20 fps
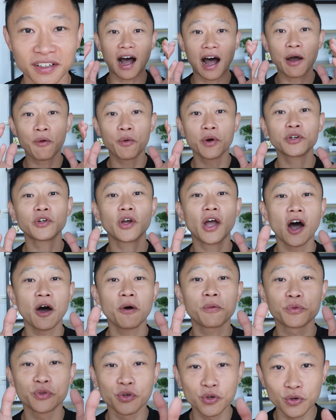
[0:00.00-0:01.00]
I want to
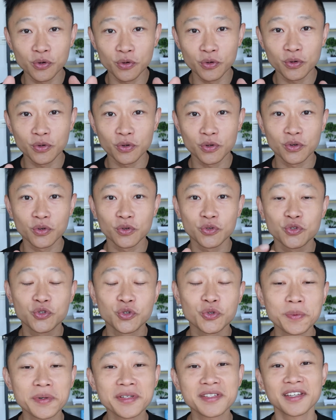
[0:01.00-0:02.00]
help you
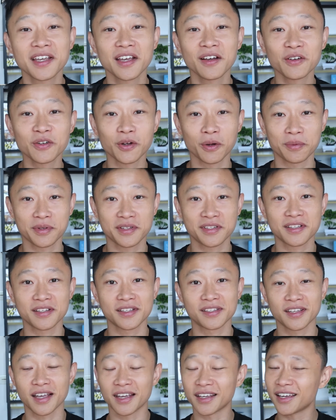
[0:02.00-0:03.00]
super scale your
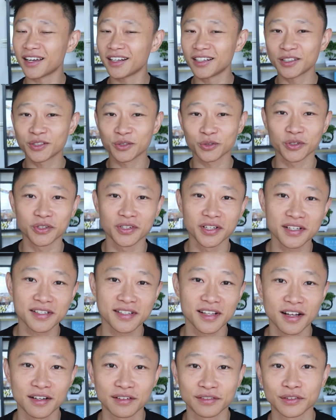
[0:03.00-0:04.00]
business and get it to the
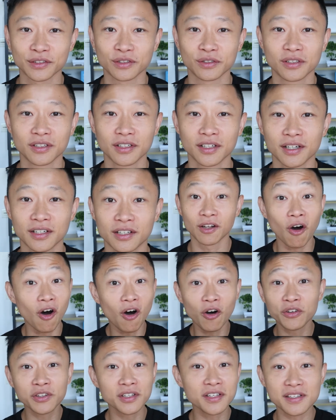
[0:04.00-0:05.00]
next level. Now
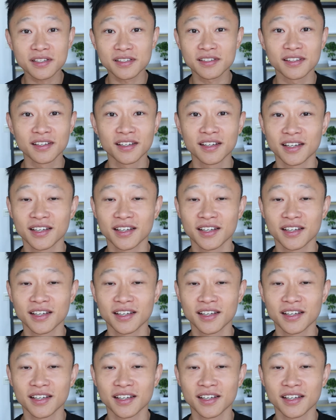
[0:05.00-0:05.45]
all this